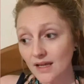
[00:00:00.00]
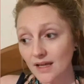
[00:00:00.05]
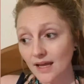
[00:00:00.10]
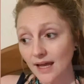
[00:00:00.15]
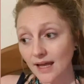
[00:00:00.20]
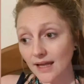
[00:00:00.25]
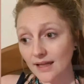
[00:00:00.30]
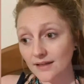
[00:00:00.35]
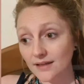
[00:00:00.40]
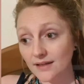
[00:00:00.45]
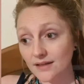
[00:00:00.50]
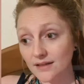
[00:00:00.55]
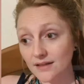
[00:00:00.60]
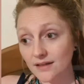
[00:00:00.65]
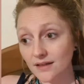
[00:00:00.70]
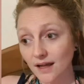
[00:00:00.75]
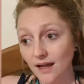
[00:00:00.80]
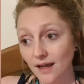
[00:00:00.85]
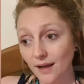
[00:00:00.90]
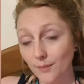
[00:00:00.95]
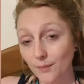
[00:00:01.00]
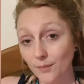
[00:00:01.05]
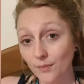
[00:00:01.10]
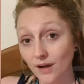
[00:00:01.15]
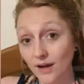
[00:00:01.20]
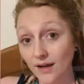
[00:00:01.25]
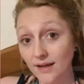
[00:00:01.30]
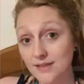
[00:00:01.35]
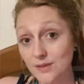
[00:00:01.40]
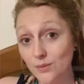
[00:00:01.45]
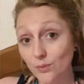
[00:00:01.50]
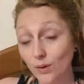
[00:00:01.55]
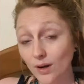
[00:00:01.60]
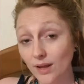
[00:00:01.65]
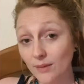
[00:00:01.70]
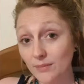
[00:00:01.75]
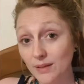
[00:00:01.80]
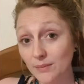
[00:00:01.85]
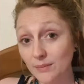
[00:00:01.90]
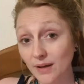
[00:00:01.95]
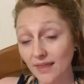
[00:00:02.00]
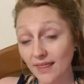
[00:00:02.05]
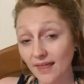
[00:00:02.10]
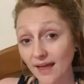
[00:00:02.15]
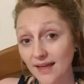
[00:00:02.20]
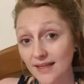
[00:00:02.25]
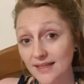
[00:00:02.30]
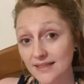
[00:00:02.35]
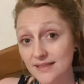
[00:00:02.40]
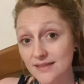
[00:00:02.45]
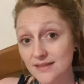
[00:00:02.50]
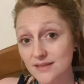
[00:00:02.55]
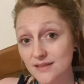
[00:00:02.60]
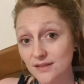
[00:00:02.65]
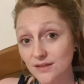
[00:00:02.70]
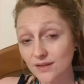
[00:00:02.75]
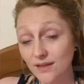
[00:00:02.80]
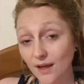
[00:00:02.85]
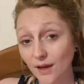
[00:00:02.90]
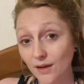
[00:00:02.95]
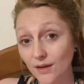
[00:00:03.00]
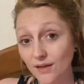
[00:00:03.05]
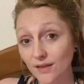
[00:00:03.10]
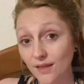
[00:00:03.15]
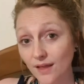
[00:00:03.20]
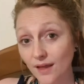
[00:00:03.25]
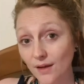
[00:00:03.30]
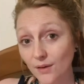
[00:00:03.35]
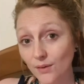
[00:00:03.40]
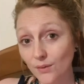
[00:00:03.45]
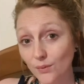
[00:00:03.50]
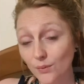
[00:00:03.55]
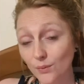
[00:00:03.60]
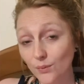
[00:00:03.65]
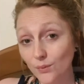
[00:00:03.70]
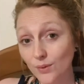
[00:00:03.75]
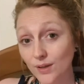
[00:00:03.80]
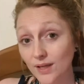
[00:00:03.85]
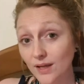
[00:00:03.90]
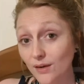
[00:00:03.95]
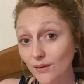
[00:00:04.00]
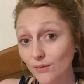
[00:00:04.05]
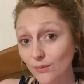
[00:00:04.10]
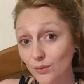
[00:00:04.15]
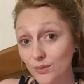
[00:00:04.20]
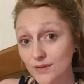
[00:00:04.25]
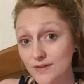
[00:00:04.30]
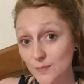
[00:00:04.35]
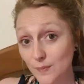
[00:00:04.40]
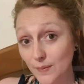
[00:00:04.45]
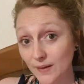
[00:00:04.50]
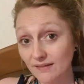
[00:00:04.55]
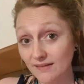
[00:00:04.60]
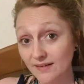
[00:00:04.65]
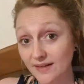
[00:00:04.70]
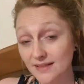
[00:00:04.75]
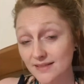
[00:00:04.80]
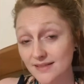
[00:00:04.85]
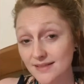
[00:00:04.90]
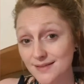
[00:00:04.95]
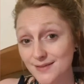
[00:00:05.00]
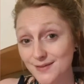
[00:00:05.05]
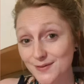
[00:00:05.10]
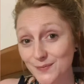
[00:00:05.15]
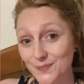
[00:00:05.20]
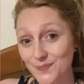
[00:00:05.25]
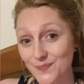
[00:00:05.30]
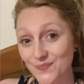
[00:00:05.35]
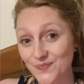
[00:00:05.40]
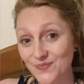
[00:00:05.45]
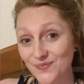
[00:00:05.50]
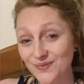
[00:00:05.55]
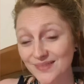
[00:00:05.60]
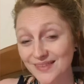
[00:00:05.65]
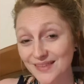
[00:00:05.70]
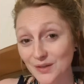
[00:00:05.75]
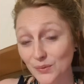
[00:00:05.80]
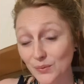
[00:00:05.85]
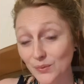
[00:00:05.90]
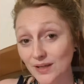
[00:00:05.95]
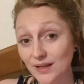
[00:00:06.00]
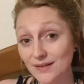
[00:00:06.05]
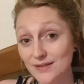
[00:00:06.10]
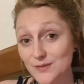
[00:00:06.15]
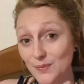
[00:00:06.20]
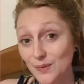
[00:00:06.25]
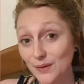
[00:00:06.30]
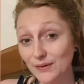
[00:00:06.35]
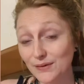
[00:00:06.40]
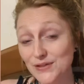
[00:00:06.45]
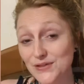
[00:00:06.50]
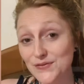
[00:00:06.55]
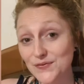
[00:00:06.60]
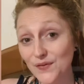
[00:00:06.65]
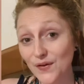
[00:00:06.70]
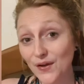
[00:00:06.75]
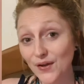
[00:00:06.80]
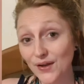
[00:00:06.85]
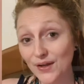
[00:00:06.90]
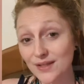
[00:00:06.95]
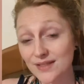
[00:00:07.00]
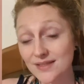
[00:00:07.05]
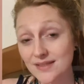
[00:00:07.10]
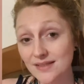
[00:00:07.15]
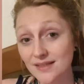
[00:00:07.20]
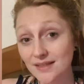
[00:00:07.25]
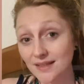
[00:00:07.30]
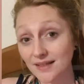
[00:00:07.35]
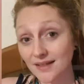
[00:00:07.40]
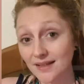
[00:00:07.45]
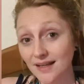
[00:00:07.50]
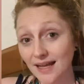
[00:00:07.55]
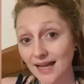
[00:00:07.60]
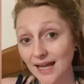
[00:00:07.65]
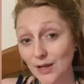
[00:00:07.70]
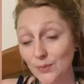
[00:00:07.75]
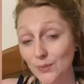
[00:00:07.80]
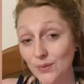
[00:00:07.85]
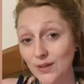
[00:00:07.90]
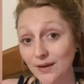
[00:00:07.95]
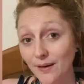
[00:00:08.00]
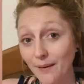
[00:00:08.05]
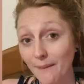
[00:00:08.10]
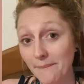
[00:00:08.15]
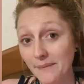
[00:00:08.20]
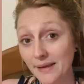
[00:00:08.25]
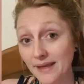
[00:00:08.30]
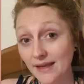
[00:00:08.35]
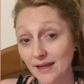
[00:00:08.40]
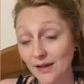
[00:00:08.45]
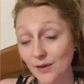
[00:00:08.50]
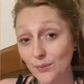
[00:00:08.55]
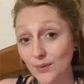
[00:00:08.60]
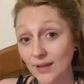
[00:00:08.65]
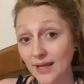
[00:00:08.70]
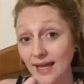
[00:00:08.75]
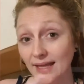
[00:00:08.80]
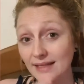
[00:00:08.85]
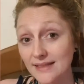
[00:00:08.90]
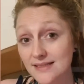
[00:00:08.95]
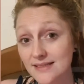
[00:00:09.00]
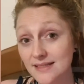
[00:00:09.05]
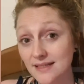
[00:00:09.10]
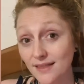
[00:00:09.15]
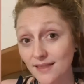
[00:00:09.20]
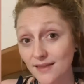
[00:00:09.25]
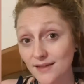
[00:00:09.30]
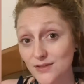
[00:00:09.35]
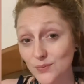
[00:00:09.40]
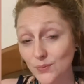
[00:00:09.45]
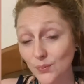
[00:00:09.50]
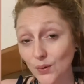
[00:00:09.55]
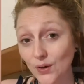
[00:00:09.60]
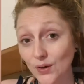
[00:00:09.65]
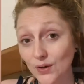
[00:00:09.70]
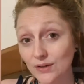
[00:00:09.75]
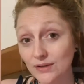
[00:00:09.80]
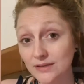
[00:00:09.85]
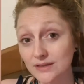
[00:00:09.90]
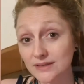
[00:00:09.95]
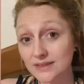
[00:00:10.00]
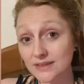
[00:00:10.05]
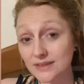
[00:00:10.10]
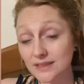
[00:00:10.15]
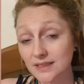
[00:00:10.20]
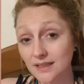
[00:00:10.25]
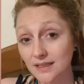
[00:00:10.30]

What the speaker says: And I said, what I mean by that is that we are all spirits, that we are spirits first, and we come here, we enter this world